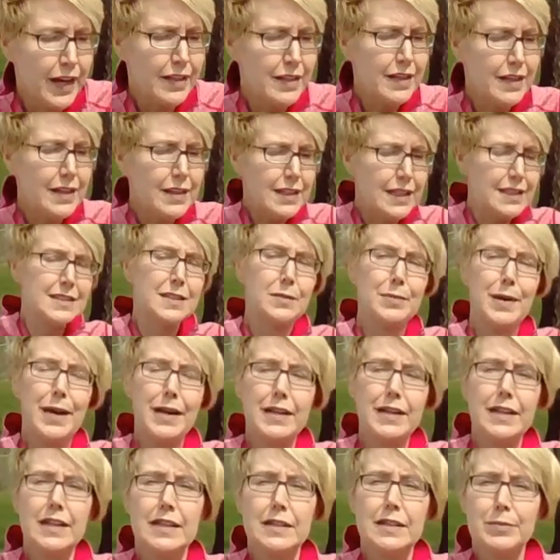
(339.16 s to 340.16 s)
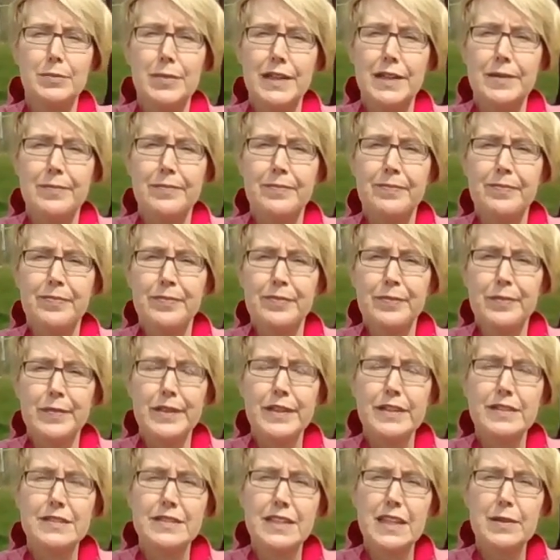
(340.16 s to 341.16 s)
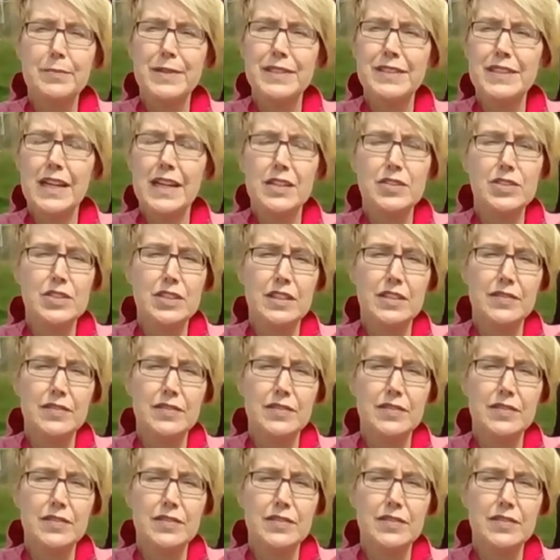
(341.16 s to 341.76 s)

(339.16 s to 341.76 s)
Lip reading: I think that's about it, but please keep in touch.